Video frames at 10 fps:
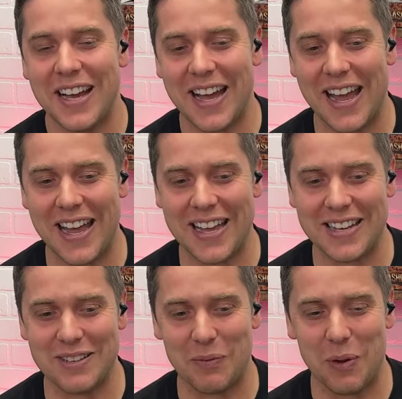
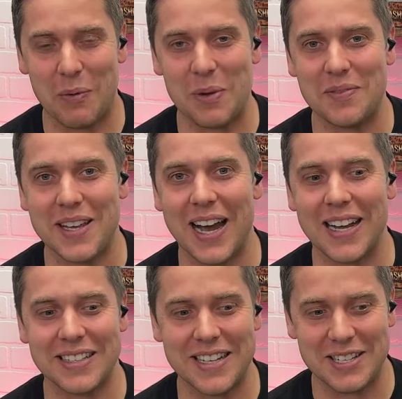and what we've
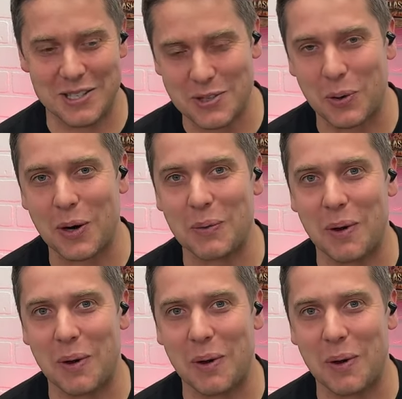got in store,